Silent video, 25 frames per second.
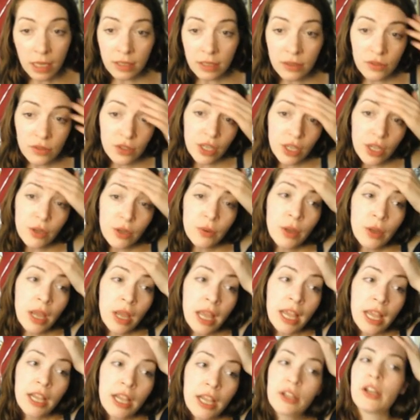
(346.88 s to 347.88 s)
And so,
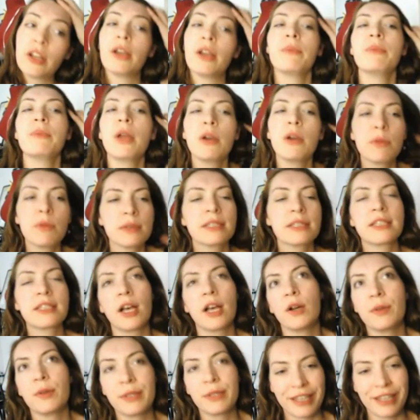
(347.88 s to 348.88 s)
no one's
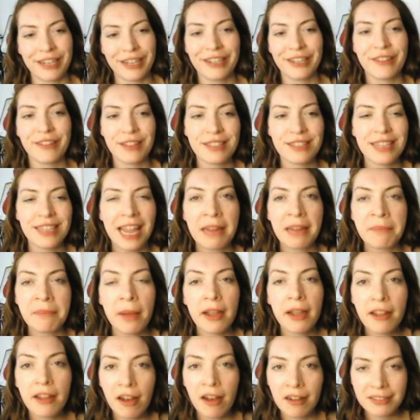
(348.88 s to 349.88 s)
goals are going to look the same.
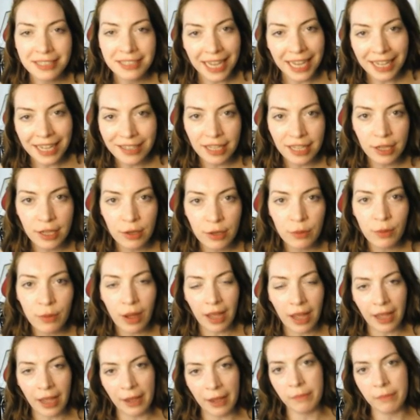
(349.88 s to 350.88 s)
I can't tell you,
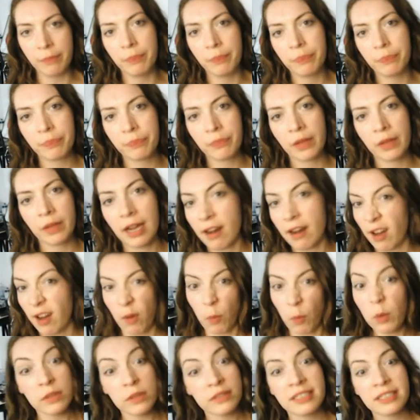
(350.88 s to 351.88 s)
and I
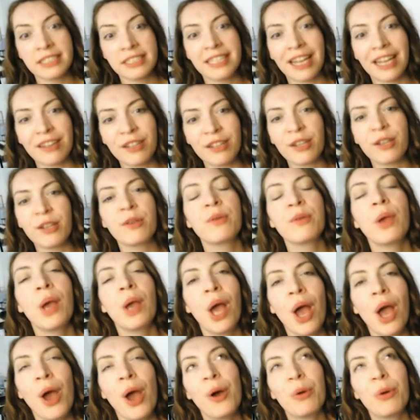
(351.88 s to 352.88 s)
don't want to tell you
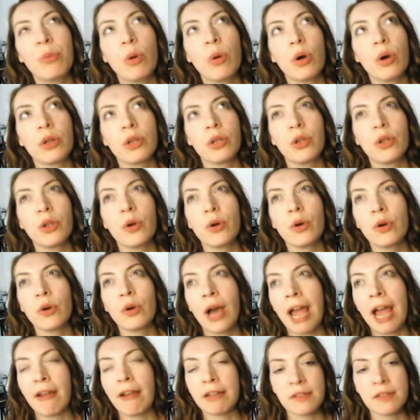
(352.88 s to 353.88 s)
what
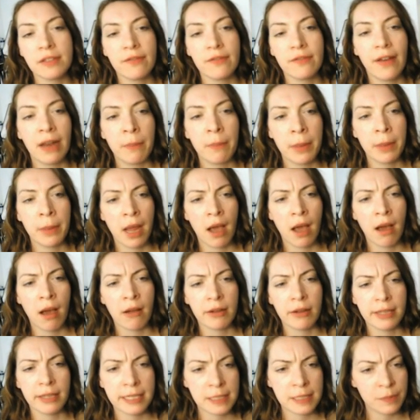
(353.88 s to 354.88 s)
your areas of development
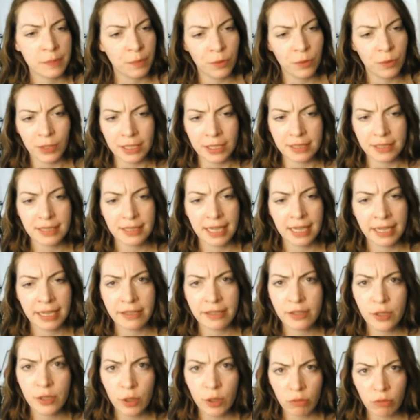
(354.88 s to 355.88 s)
are at this point.
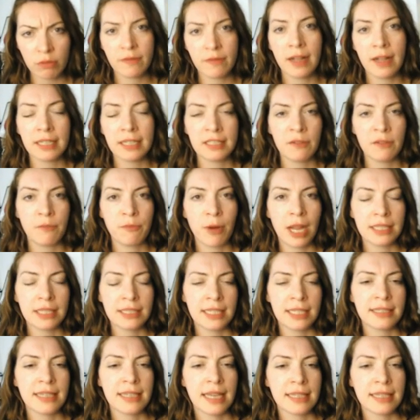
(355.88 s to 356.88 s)
It's your reflective
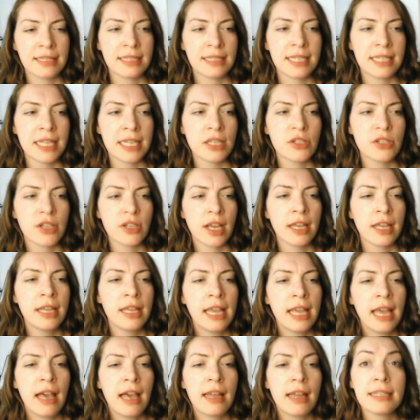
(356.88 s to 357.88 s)
practice as a teacher,
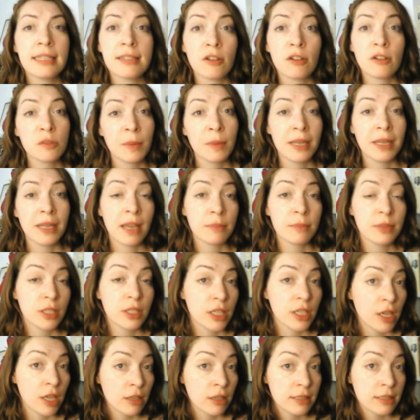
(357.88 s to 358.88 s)
and it's ultimately up
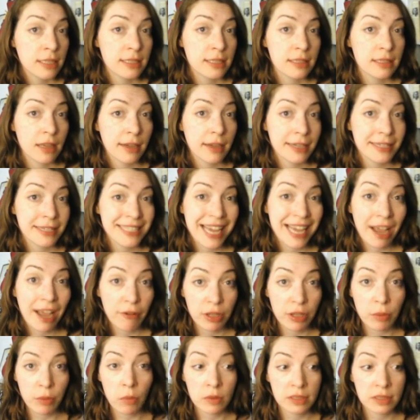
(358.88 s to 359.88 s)
to you to decide how
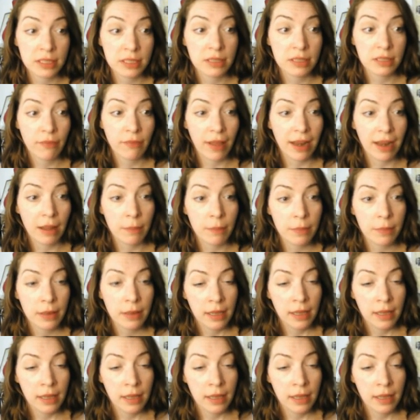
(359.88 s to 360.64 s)
you want to develop.